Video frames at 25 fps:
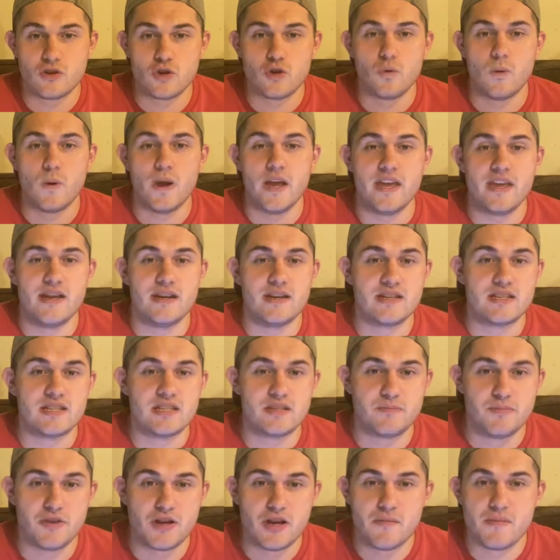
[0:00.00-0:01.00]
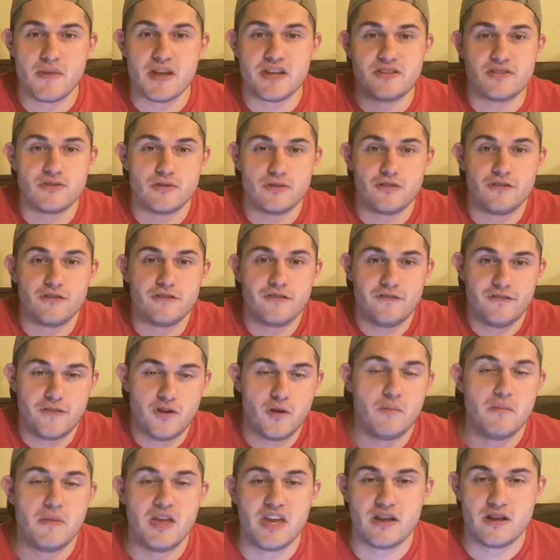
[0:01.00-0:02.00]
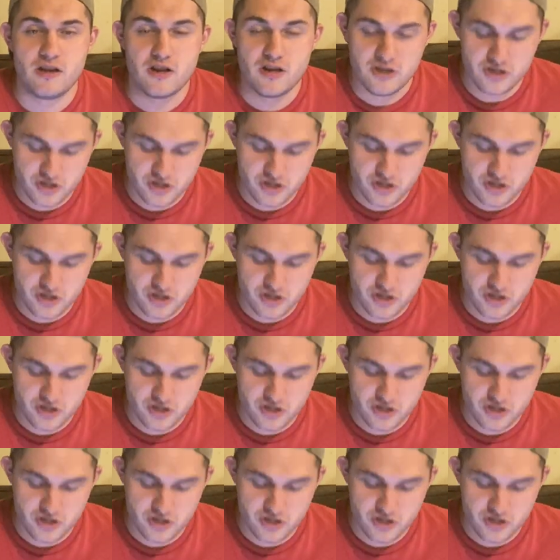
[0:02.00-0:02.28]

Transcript: quite an experimental filmmaker,